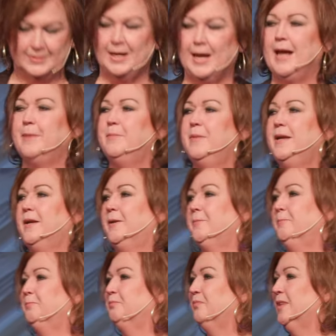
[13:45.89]
Amen.
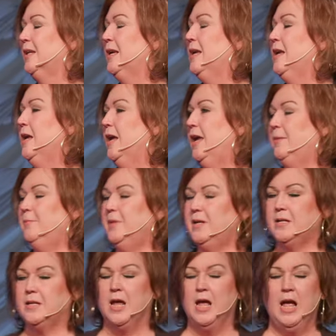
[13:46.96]

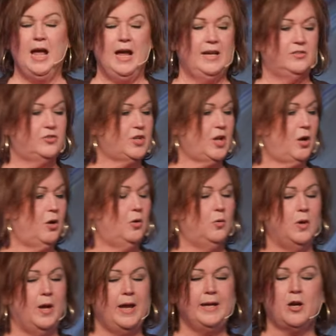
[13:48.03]
Amen. And
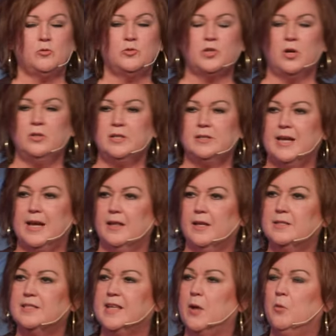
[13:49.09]
so he goes on to tell
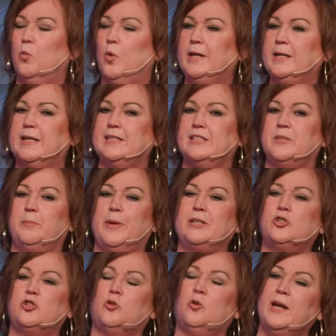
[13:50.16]
us that we need to be
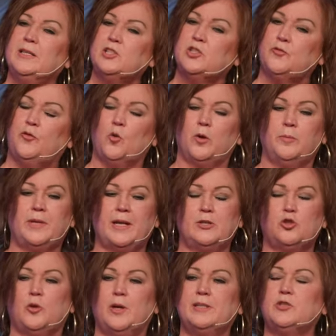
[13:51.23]
transformed, and
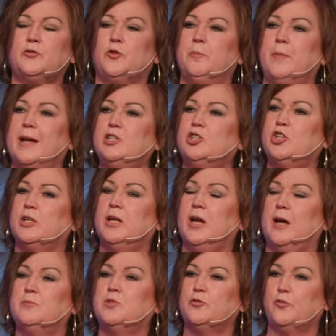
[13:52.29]
transformation
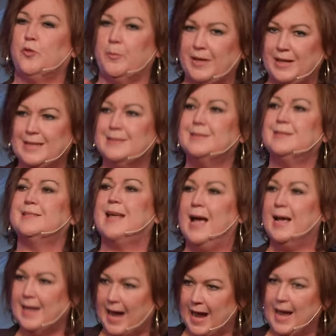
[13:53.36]
comes from the
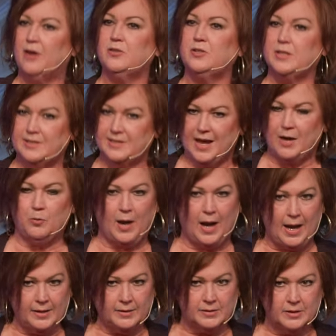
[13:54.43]
inside out. Is that
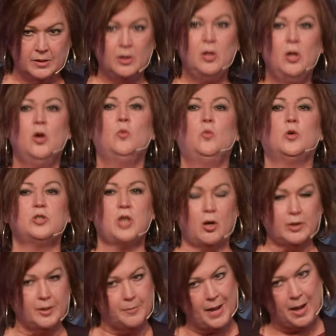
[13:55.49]
right? We're
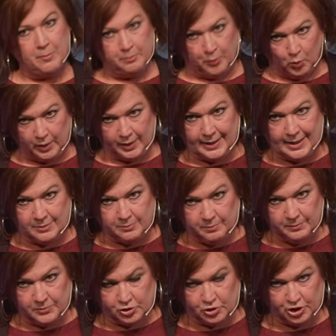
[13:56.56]
talking about born
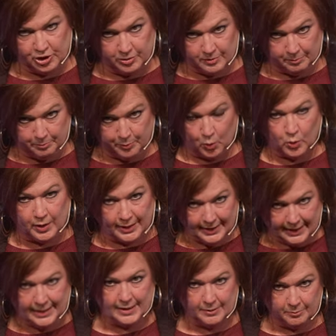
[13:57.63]
again, born
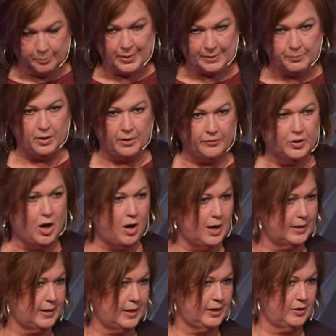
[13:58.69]
again people of
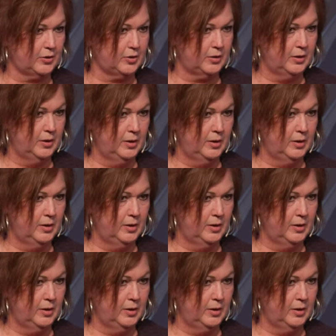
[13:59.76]
God here.